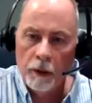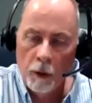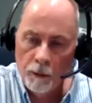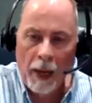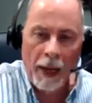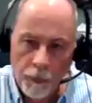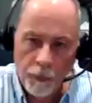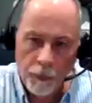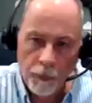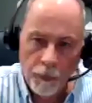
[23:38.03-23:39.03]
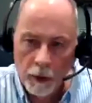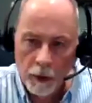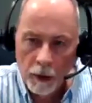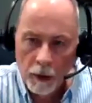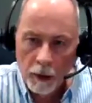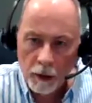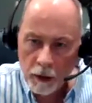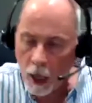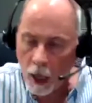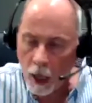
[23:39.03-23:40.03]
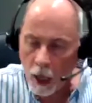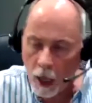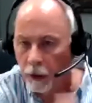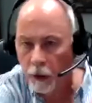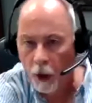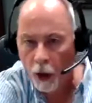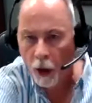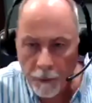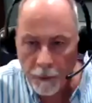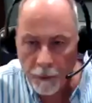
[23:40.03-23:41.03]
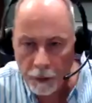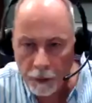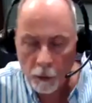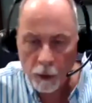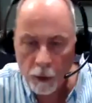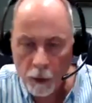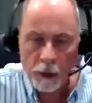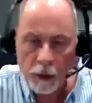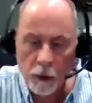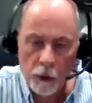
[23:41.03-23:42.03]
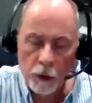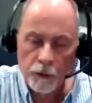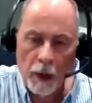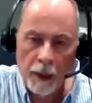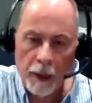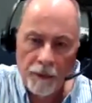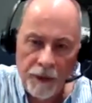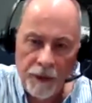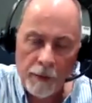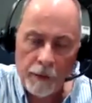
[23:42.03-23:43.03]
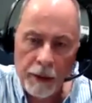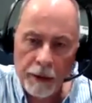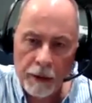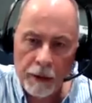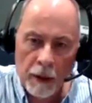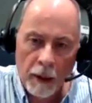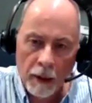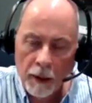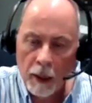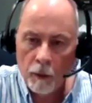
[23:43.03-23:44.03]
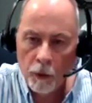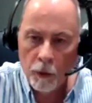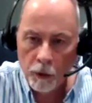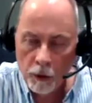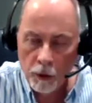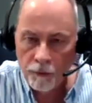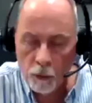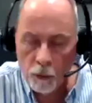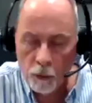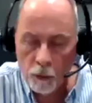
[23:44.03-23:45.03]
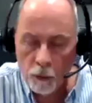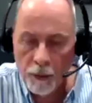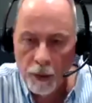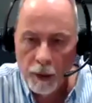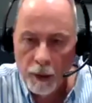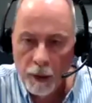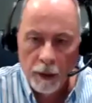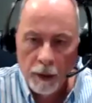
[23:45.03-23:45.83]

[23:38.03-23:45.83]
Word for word: were back temple slaughtering all the lambs that would be used by the families that were from Jerusalem